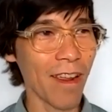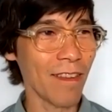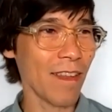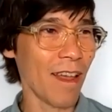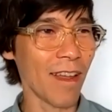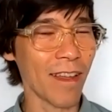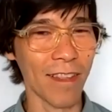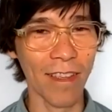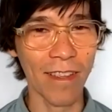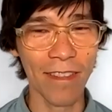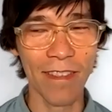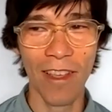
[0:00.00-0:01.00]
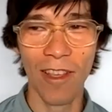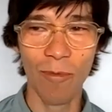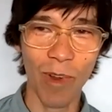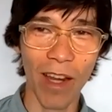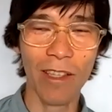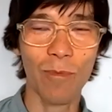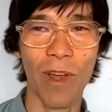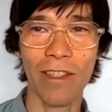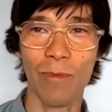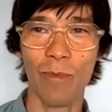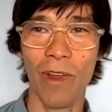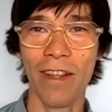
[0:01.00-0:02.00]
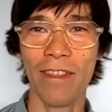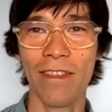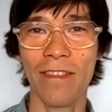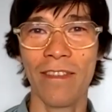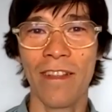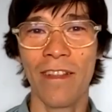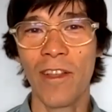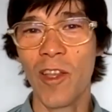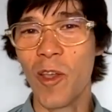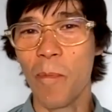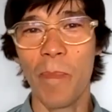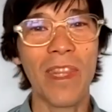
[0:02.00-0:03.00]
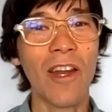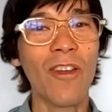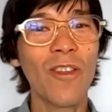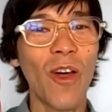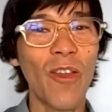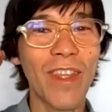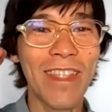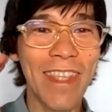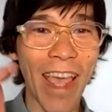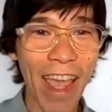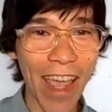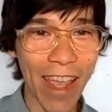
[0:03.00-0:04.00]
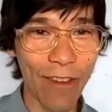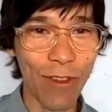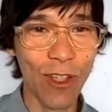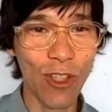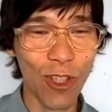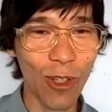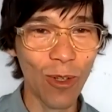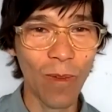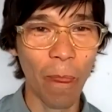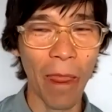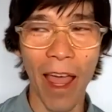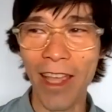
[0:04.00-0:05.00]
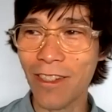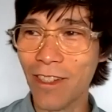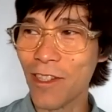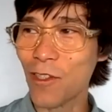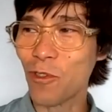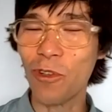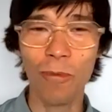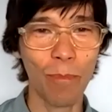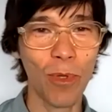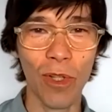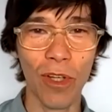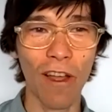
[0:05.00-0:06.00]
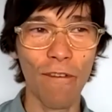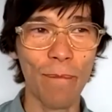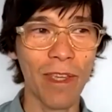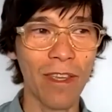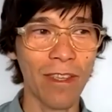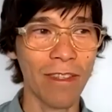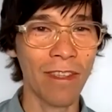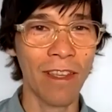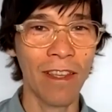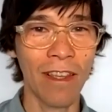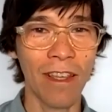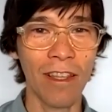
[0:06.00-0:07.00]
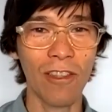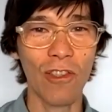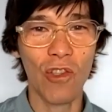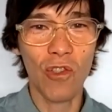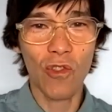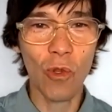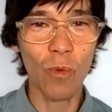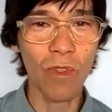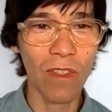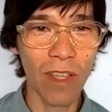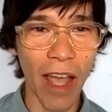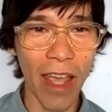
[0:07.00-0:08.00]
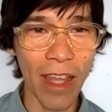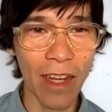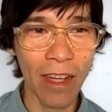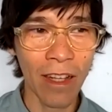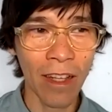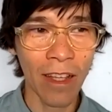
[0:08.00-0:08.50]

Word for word: right, yeah, I got this. Practice. But then on the day of the shoot, I just couldn't pull it off because the suit was tight,